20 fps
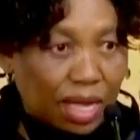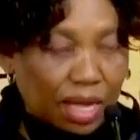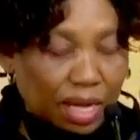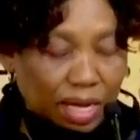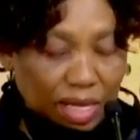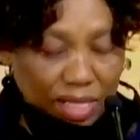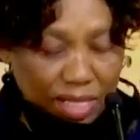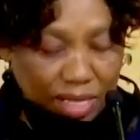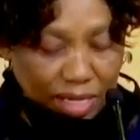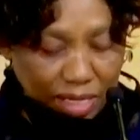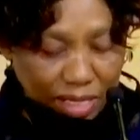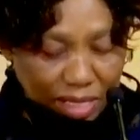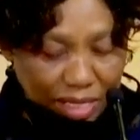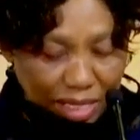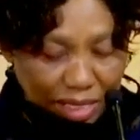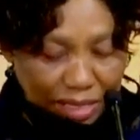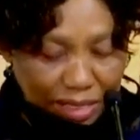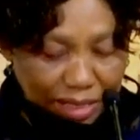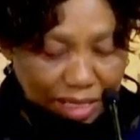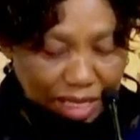And as a
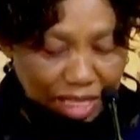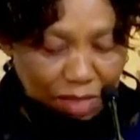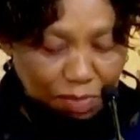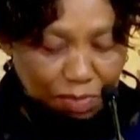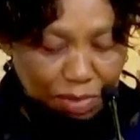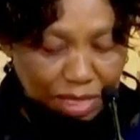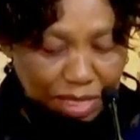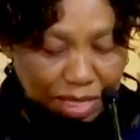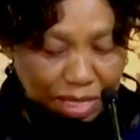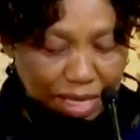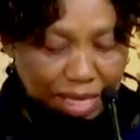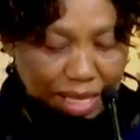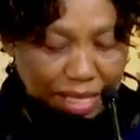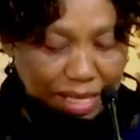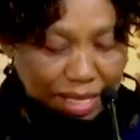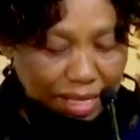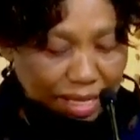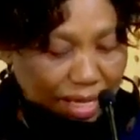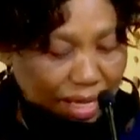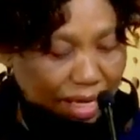result, there has been
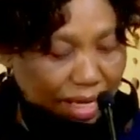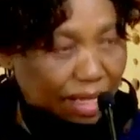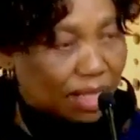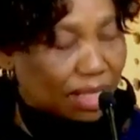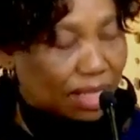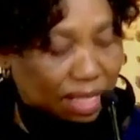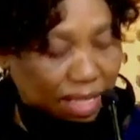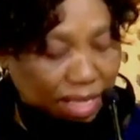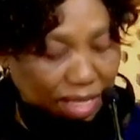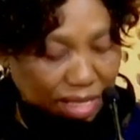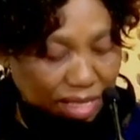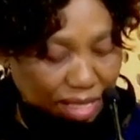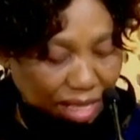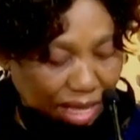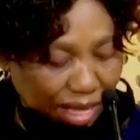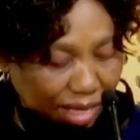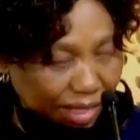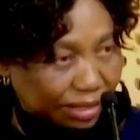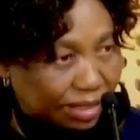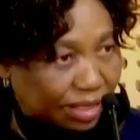an increase in
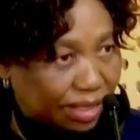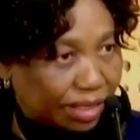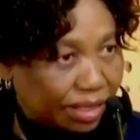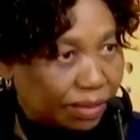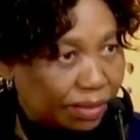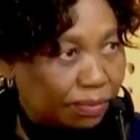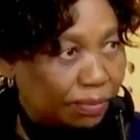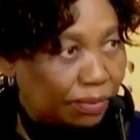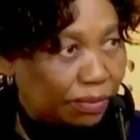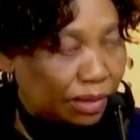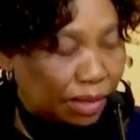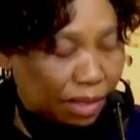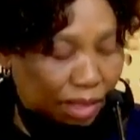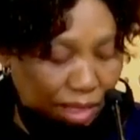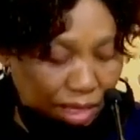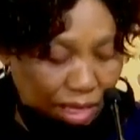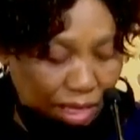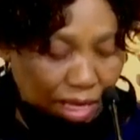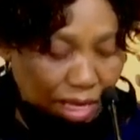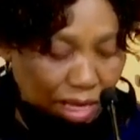anxiety,
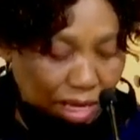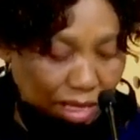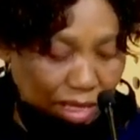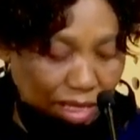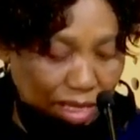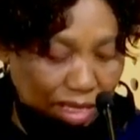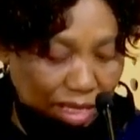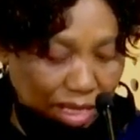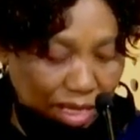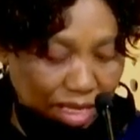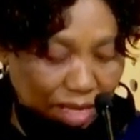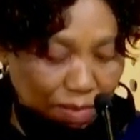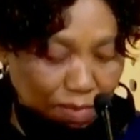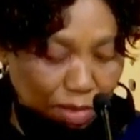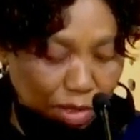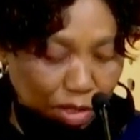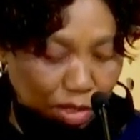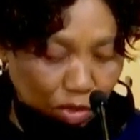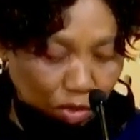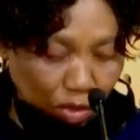
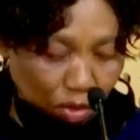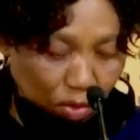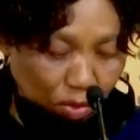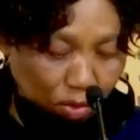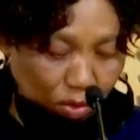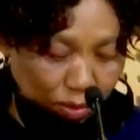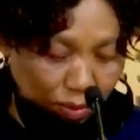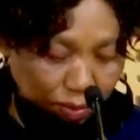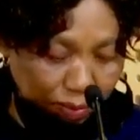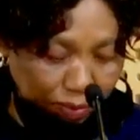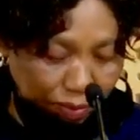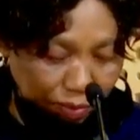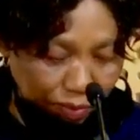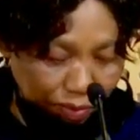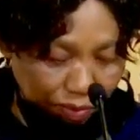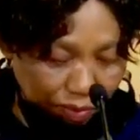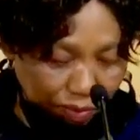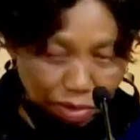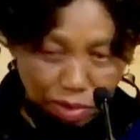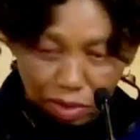understandably so,
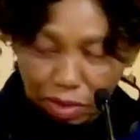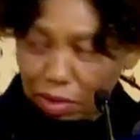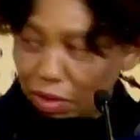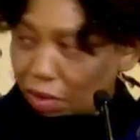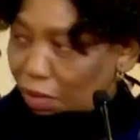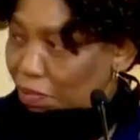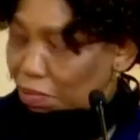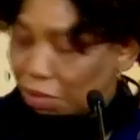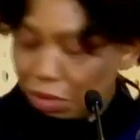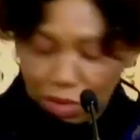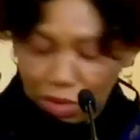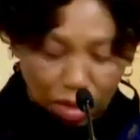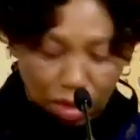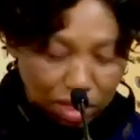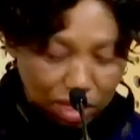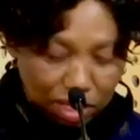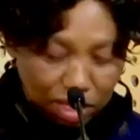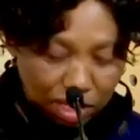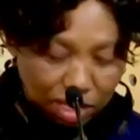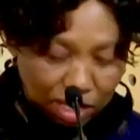
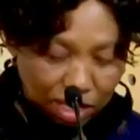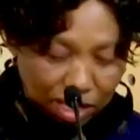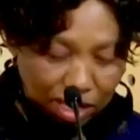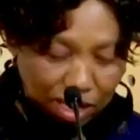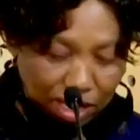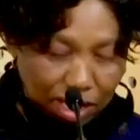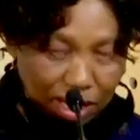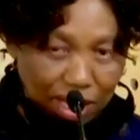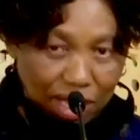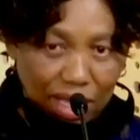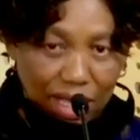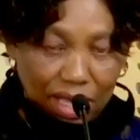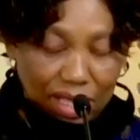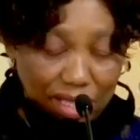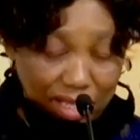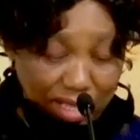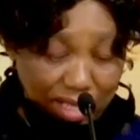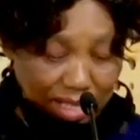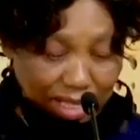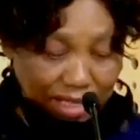because
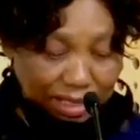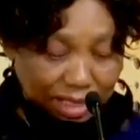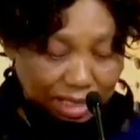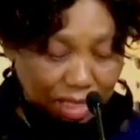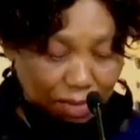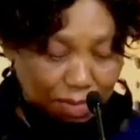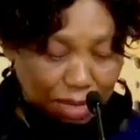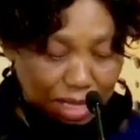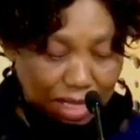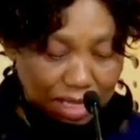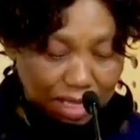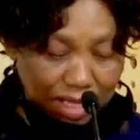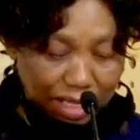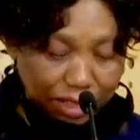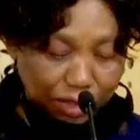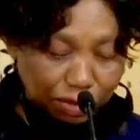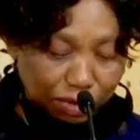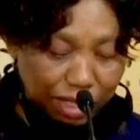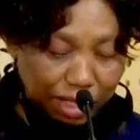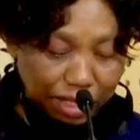as a sector, basic
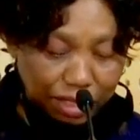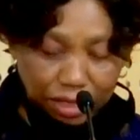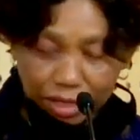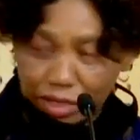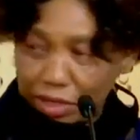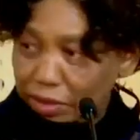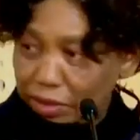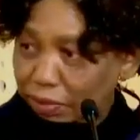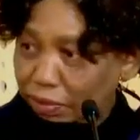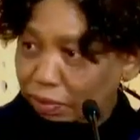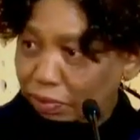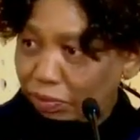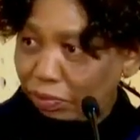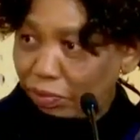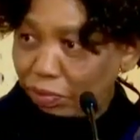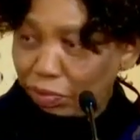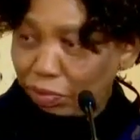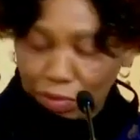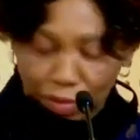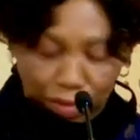education,
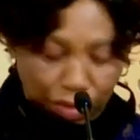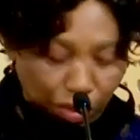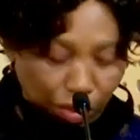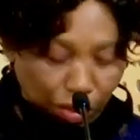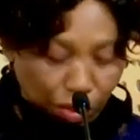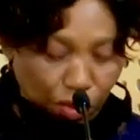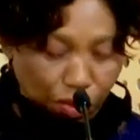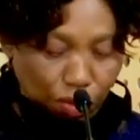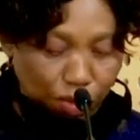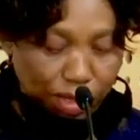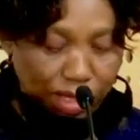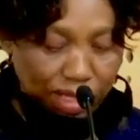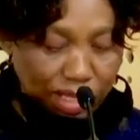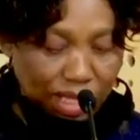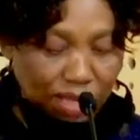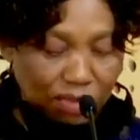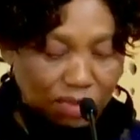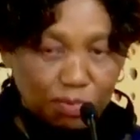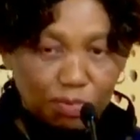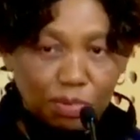we
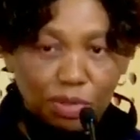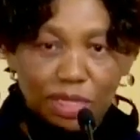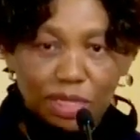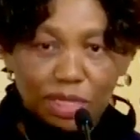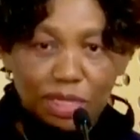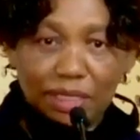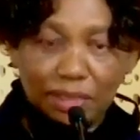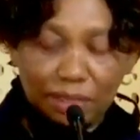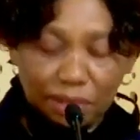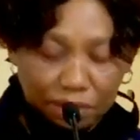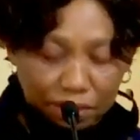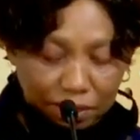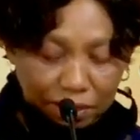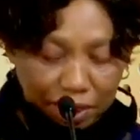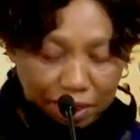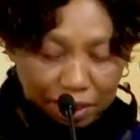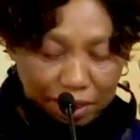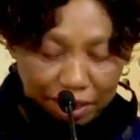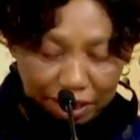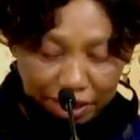serve more than
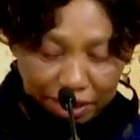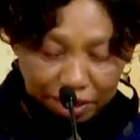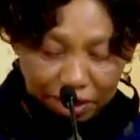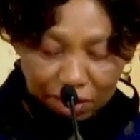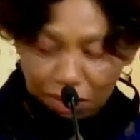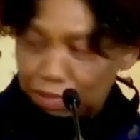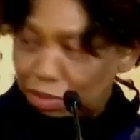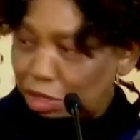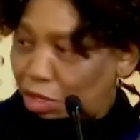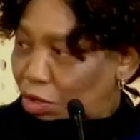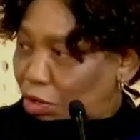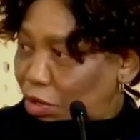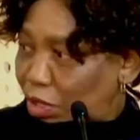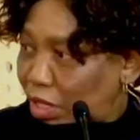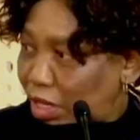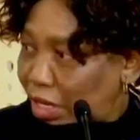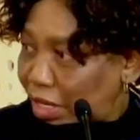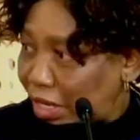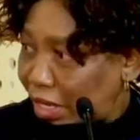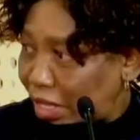13
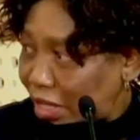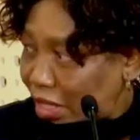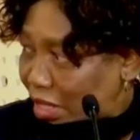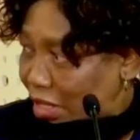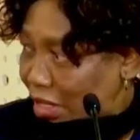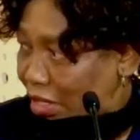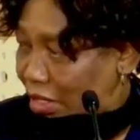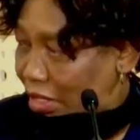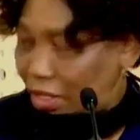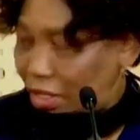million learners,